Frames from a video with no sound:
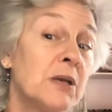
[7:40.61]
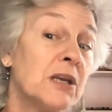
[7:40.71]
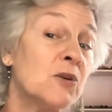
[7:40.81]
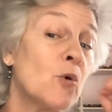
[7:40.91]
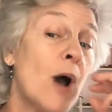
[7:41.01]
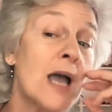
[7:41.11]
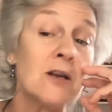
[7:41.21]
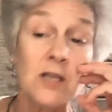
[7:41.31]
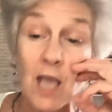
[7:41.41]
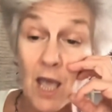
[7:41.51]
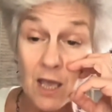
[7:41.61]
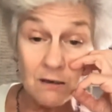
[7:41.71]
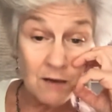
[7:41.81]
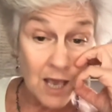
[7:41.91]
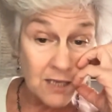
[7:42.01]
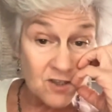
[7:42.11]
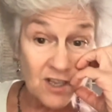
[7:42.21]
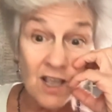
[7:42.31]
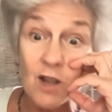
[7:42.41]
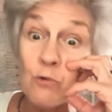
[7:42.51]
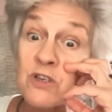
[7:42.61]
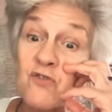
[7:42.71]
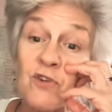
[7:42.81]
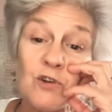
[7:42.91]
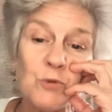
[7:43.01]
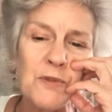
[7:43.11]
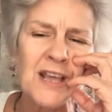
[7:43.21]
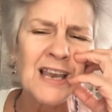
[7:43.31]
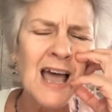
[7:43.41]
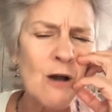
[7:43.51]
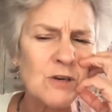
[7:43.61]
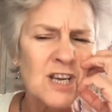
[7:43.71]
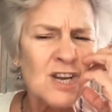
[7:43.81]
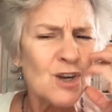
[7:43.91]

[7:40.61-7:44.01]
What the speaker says: he inquired again, as the air was filled with a loud,